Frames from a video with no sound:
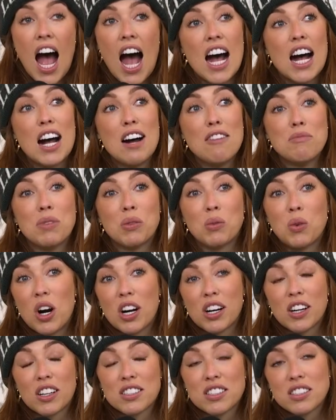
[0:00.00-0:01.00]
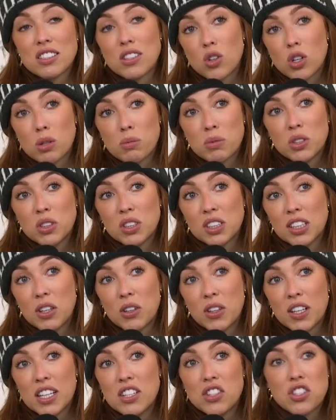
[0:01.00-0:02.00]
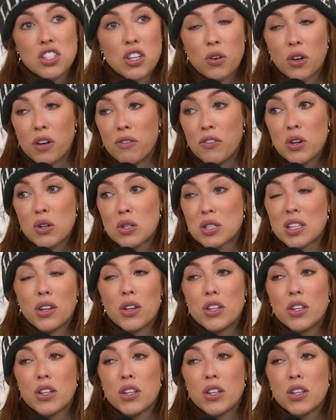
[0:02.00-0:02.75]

But Walker is adorable. Lola is so confused.